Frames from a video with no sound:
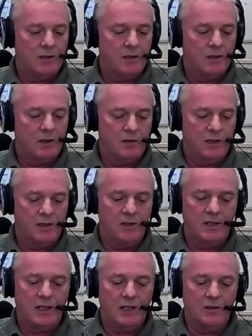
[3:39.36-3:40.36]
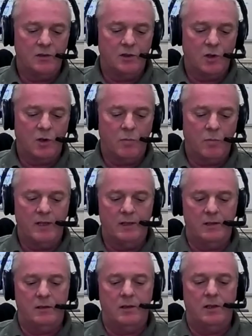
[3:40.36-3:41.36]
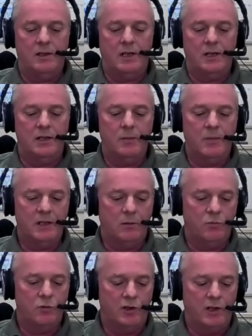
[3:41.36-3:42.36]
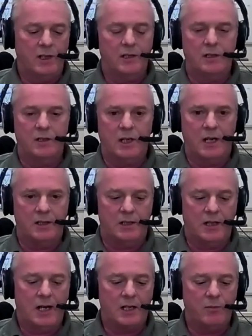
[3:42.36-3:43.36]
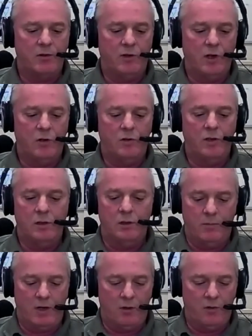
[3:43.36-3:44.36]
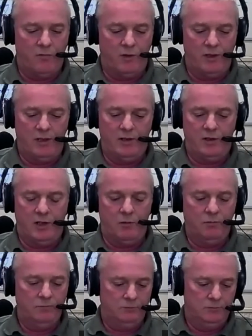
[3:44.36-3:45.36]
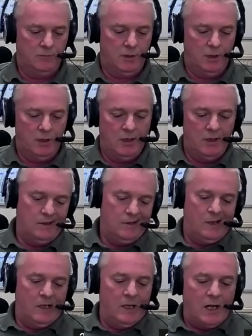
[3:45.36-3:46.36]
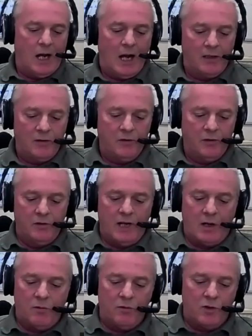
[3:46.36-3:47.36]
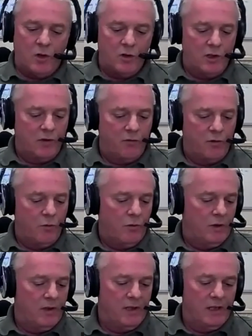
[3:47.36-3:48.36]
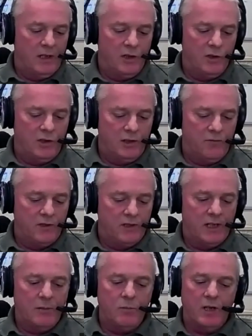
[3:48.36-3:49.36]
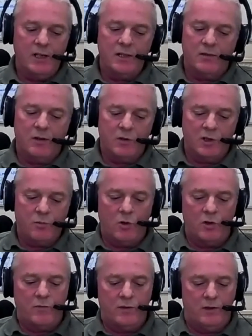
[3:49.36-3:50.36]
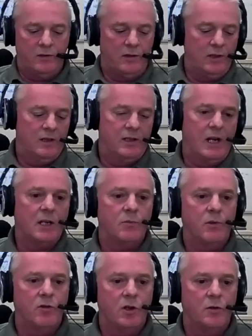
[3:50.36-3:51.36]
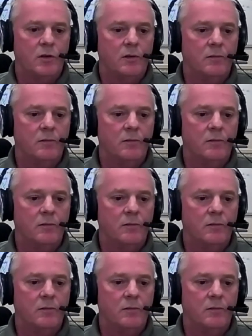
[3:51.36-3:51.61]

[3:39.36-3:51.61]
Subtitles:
cuttings taken to complement the tansy beetle project started at Haxby Road about 3 years ago. Alan will now talk you through the initiatives taking place around the sports field at Haxby Road.